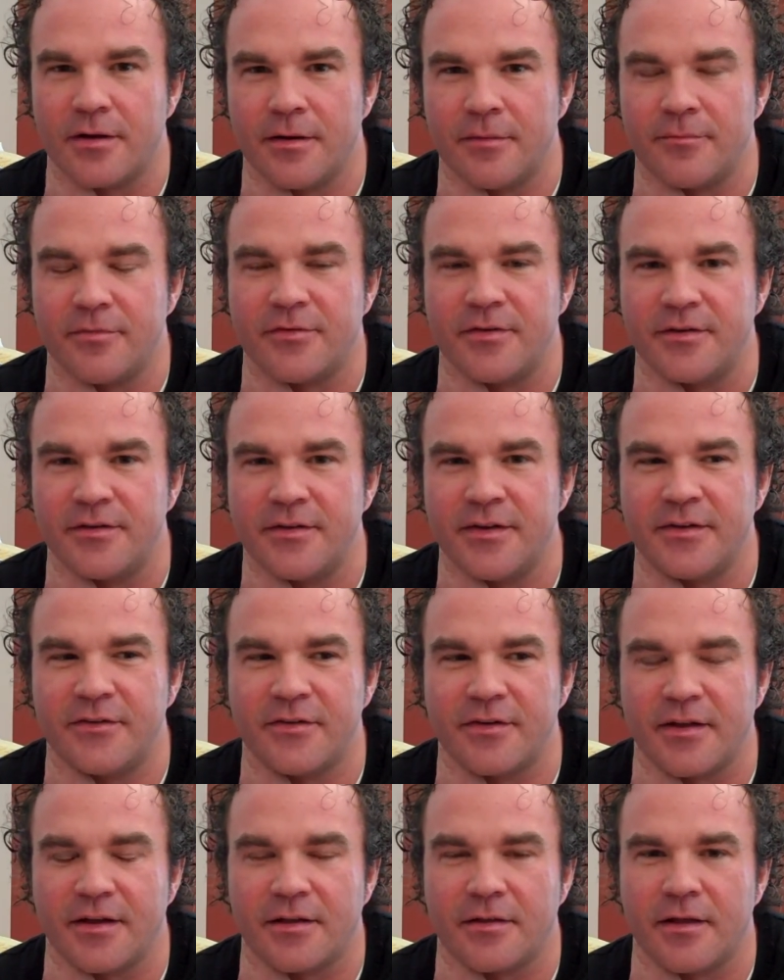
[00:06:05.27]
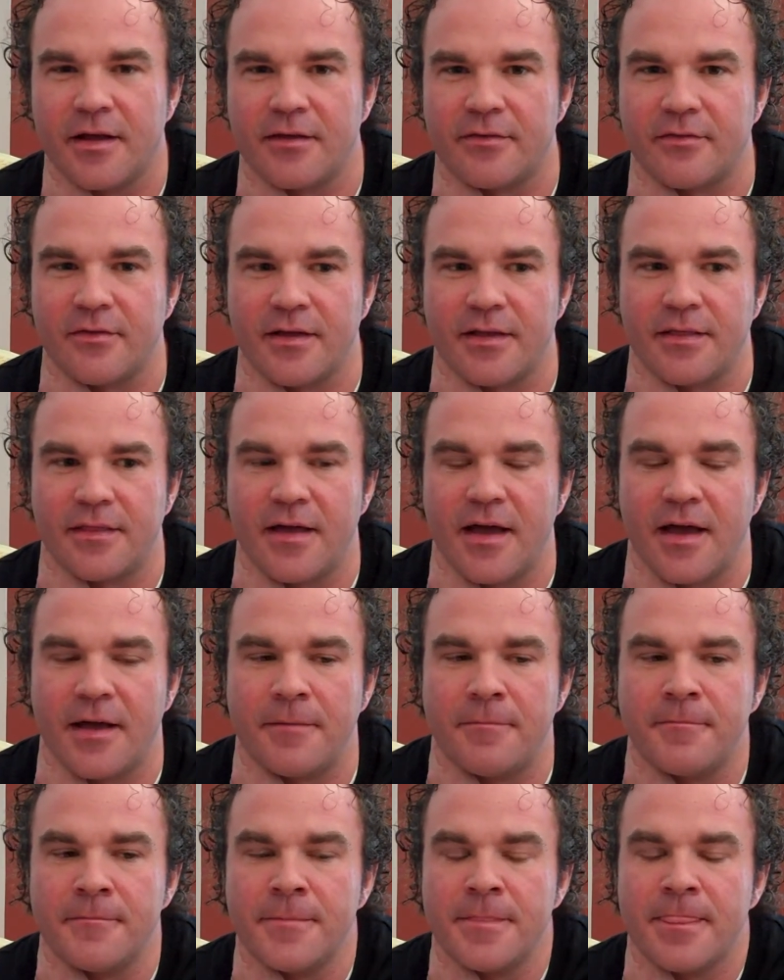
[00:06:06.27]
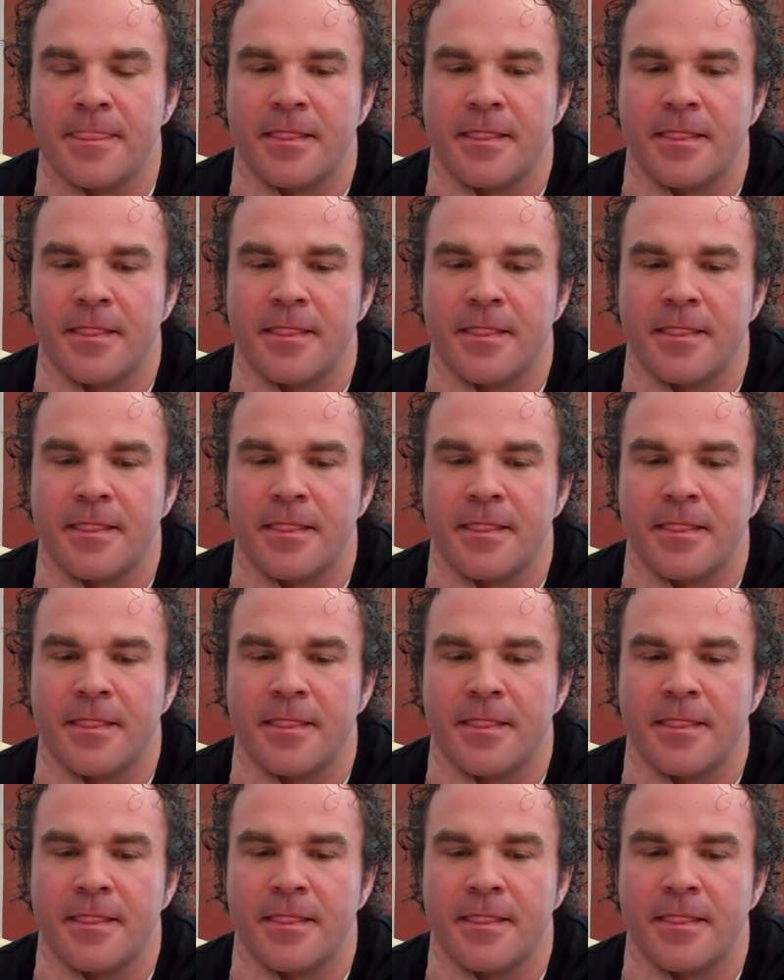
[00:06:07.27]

comes to teaching a class like that